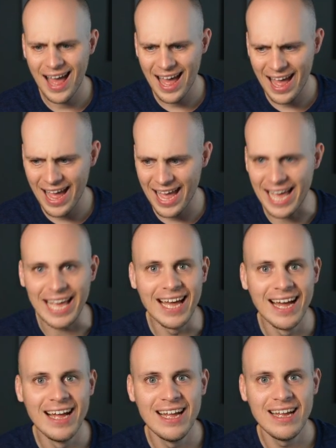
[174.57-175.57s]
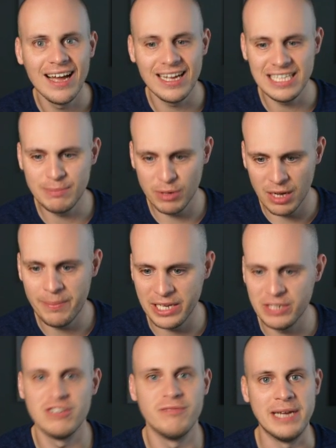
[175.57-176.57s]
Hey! And he's put a
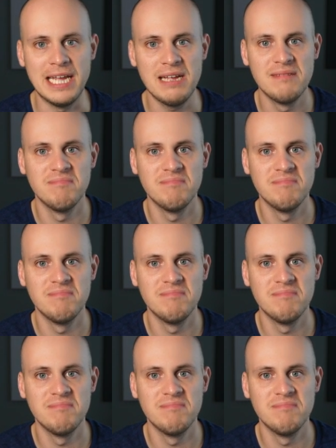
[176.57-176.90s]
picture of me.